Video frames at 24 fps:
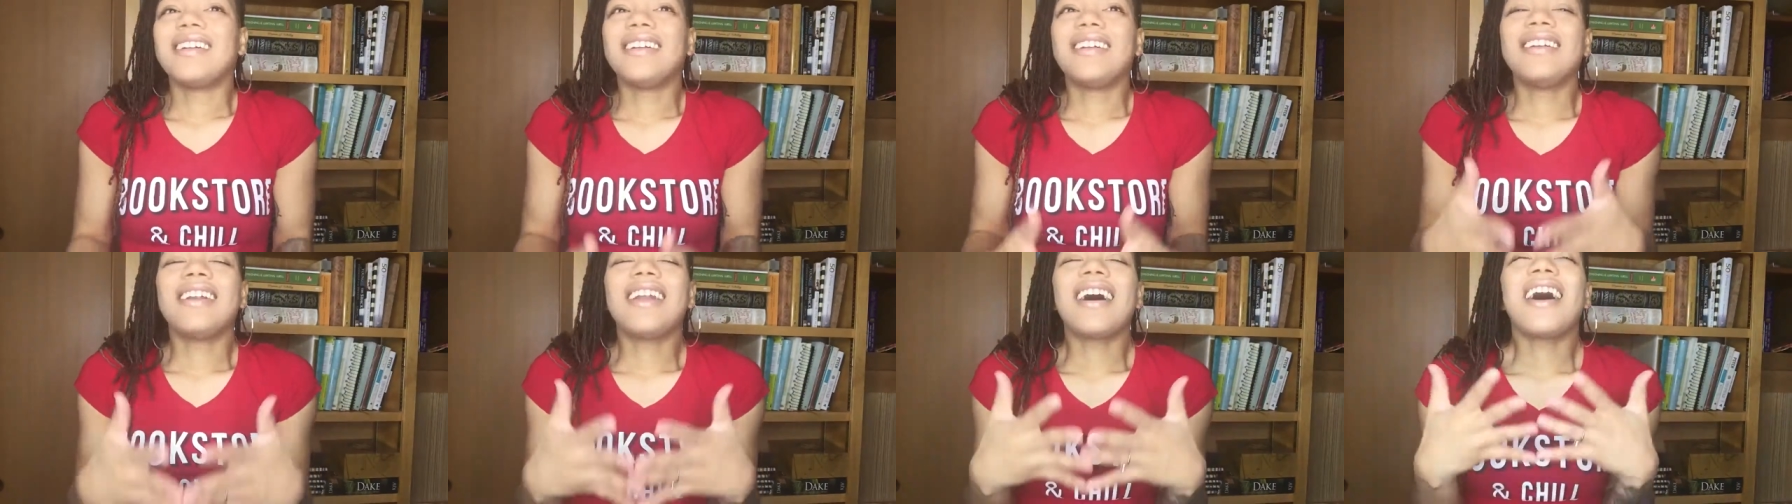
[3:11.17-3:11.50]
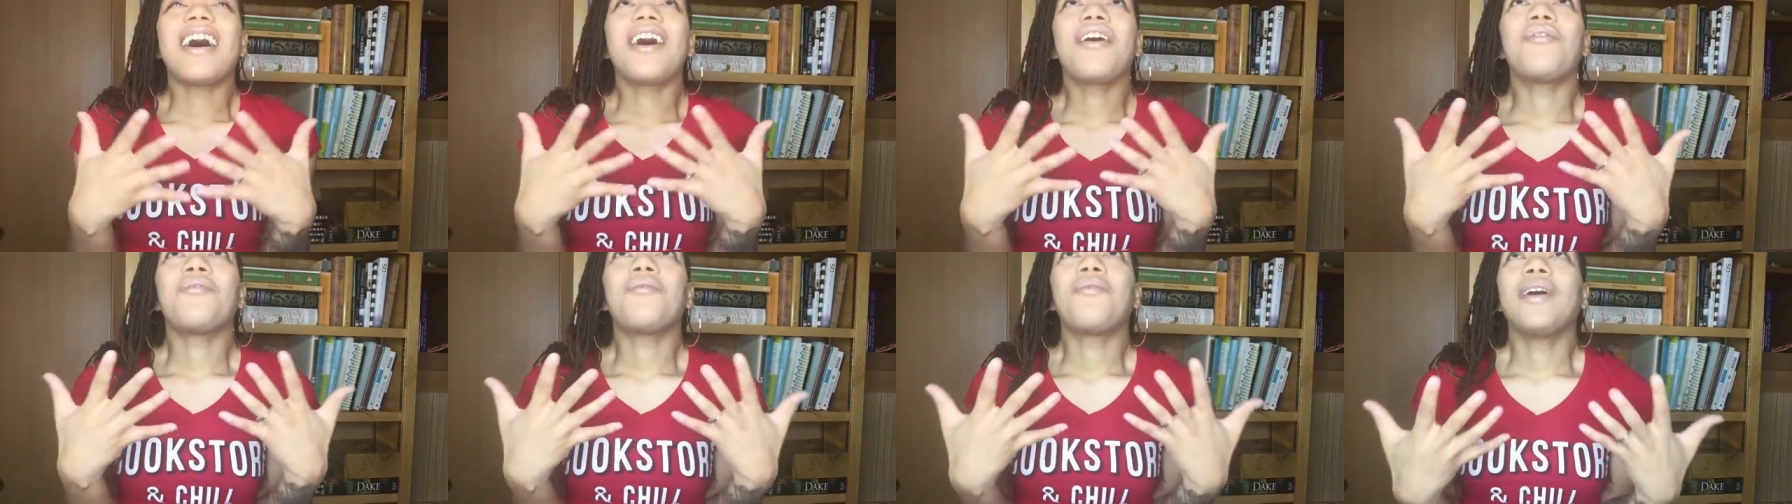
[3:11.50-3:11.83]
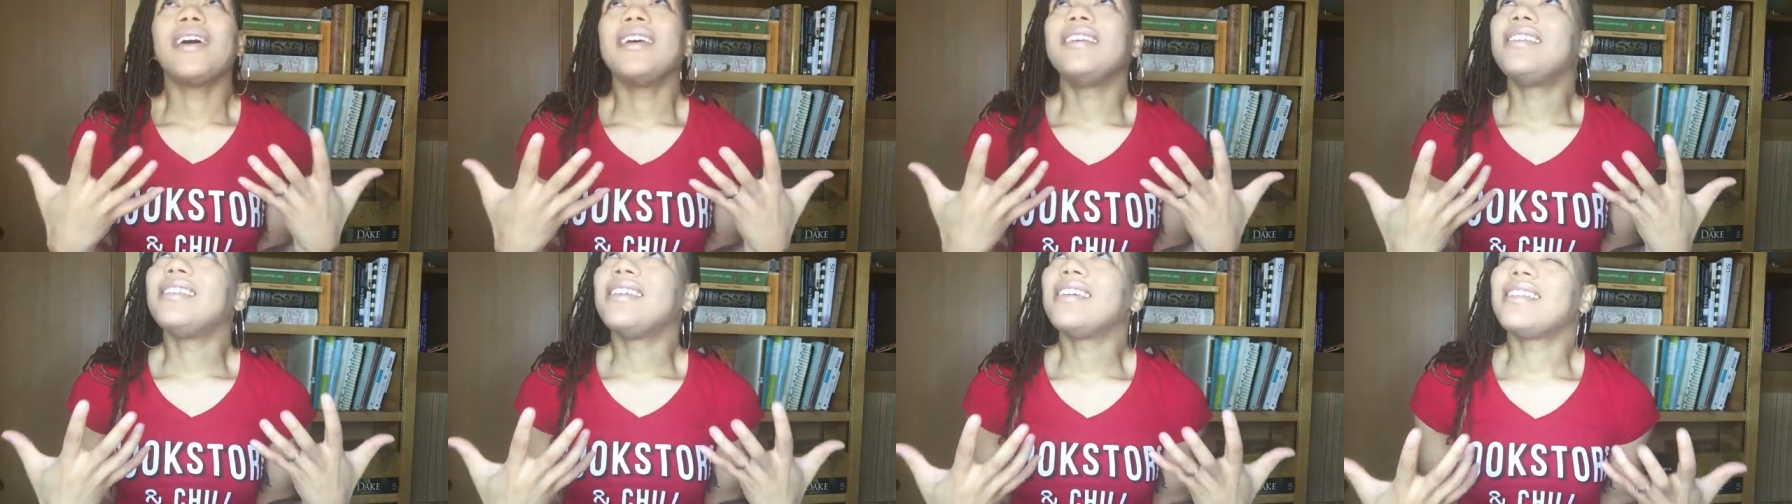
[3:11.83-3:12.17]
not
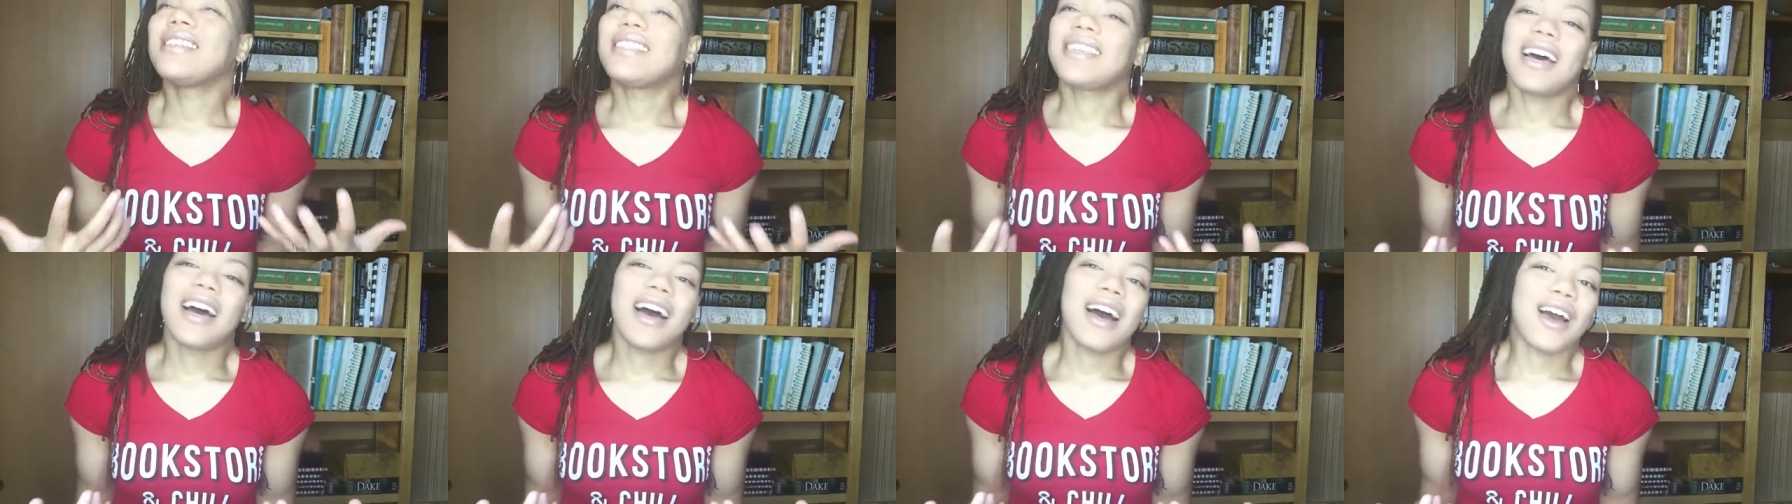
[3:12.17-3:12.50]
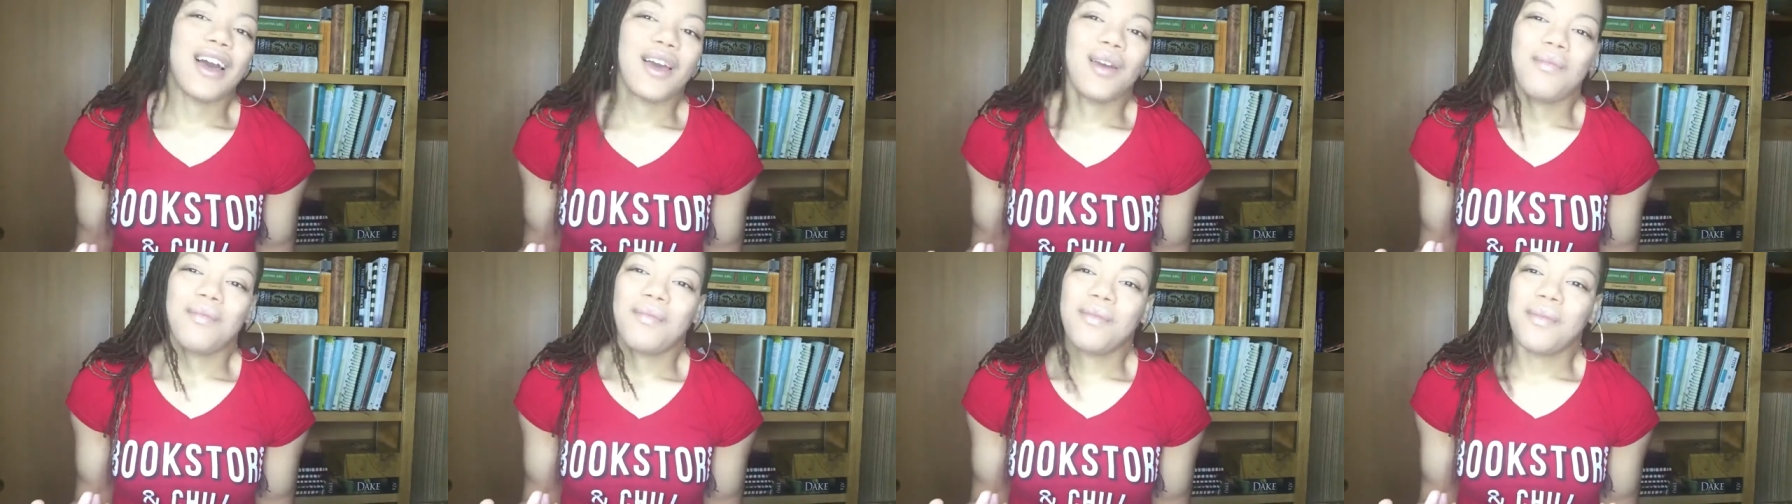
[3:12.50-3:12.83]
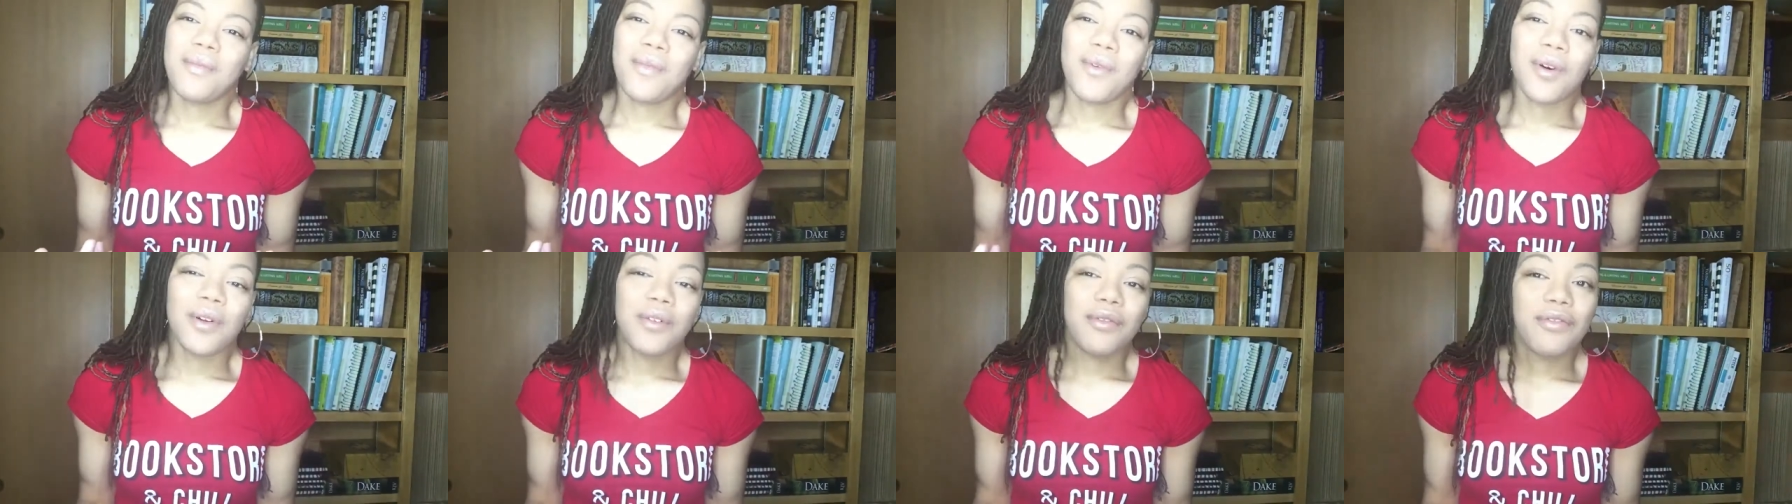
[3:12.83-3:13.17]
wasting time
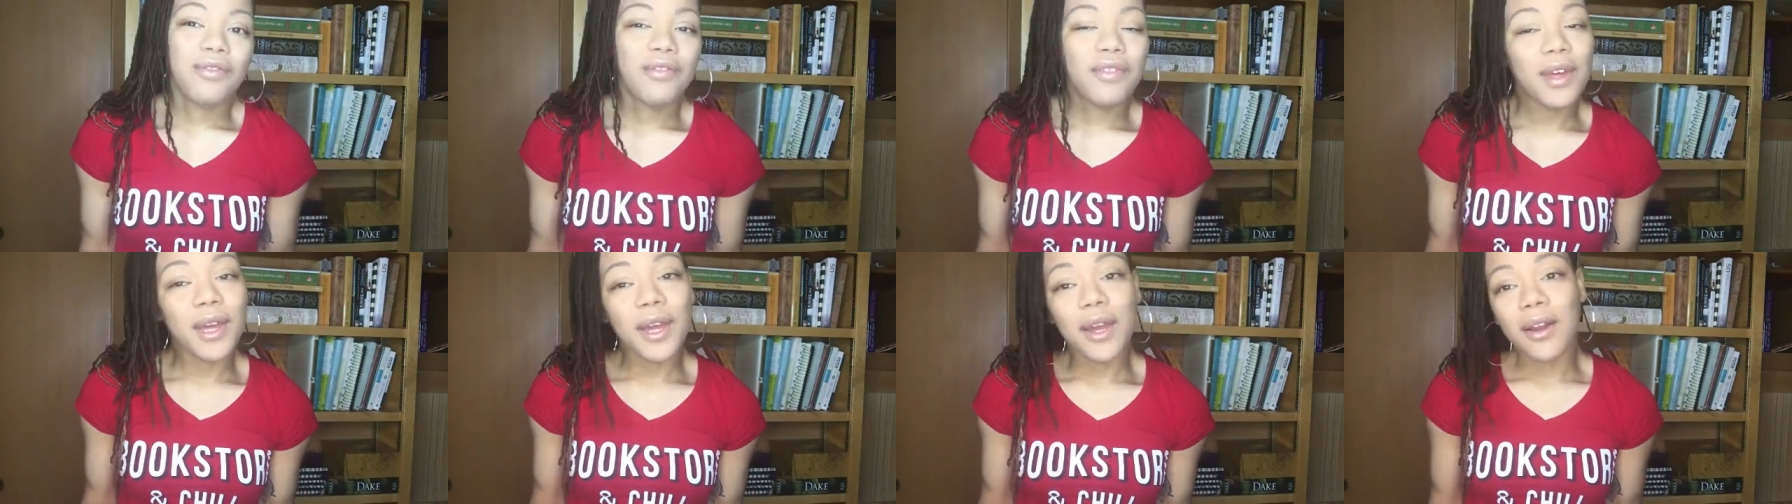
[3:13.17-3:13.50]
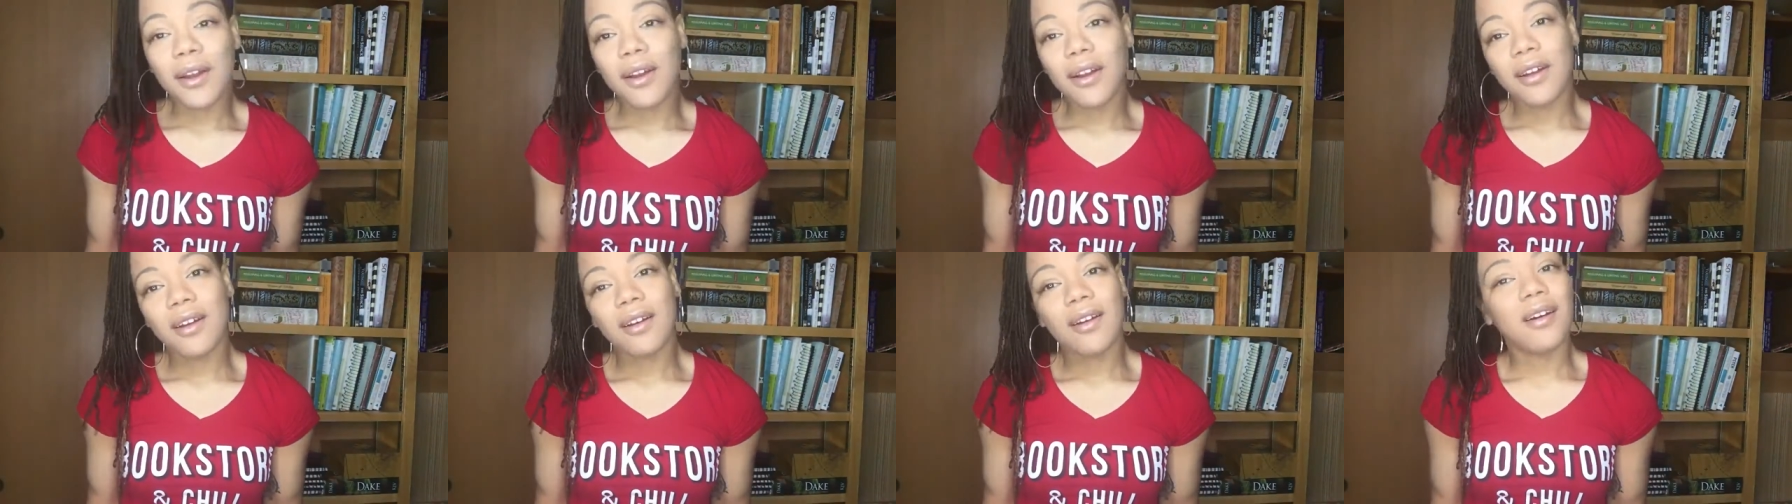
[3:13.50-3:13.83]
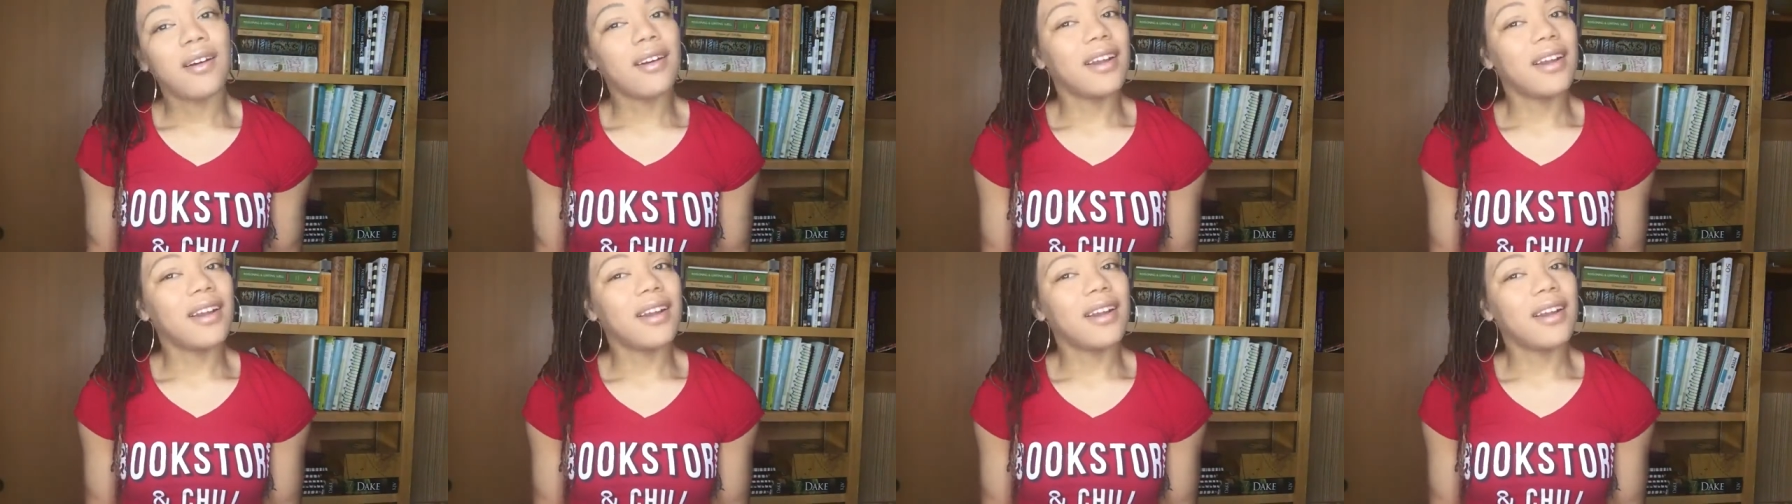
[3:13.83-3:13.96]
on fear,